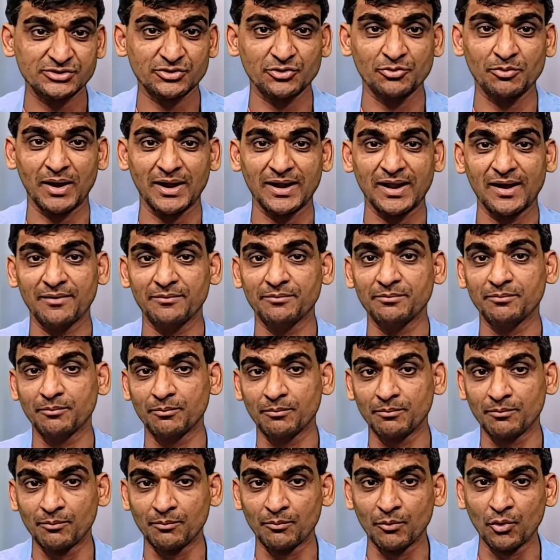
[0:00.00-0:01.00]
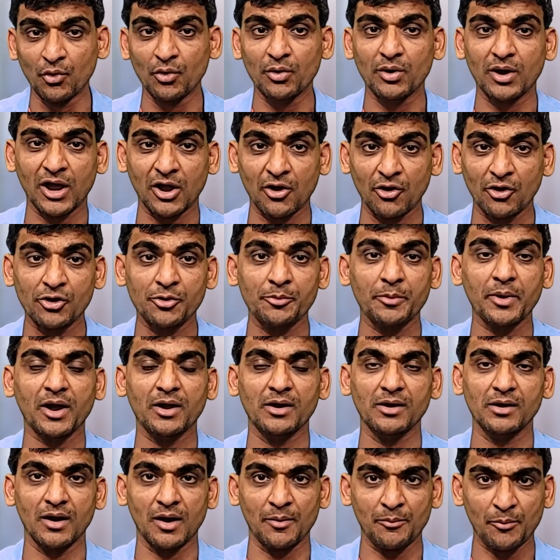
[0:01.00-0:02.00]
You might have more
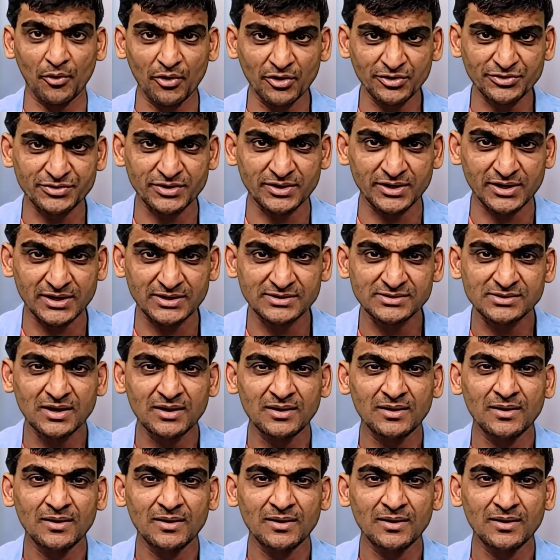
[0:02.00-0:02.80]
economical opportunities.